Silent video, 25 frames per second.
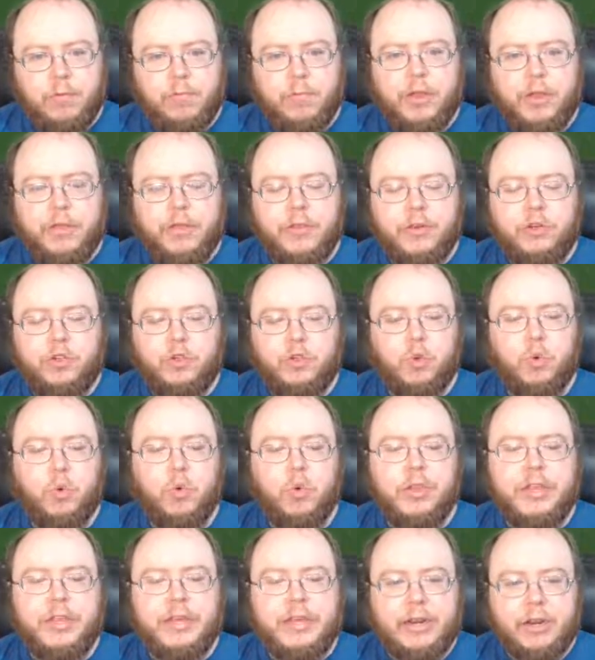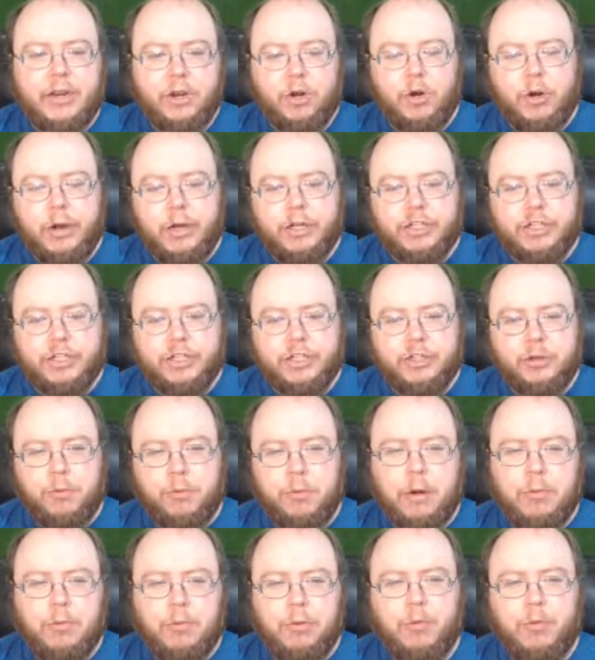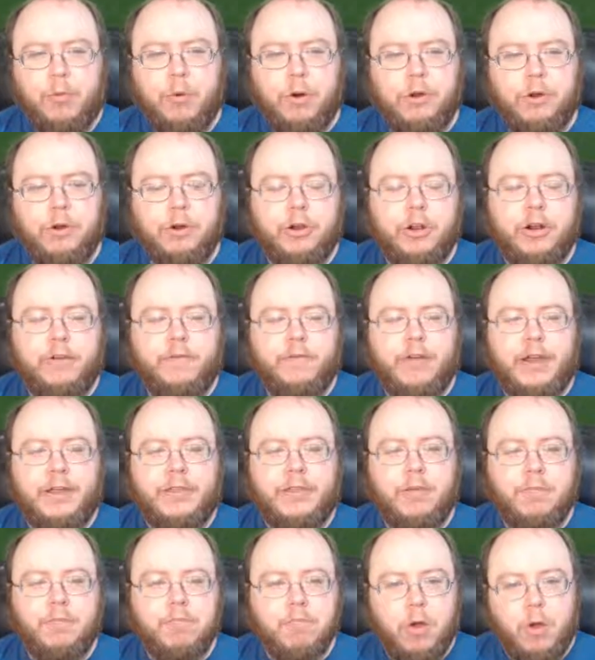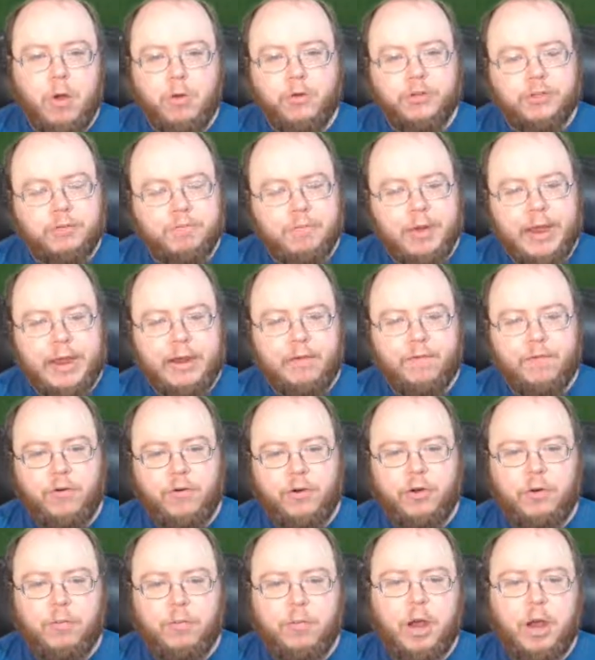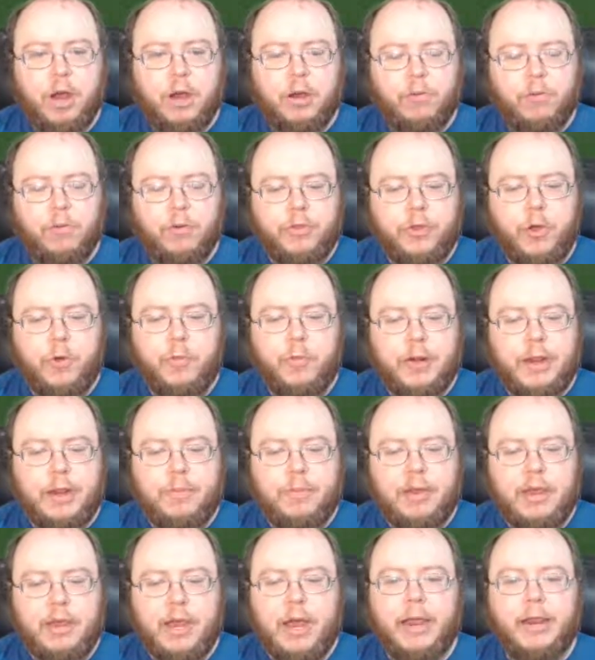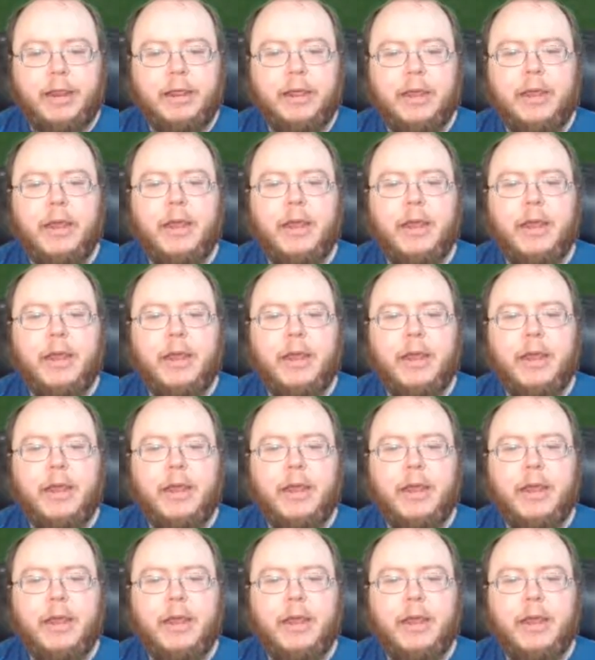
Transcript: but the tooling integrations are probably where you're going to find the most bang for your buck with OpenAPI.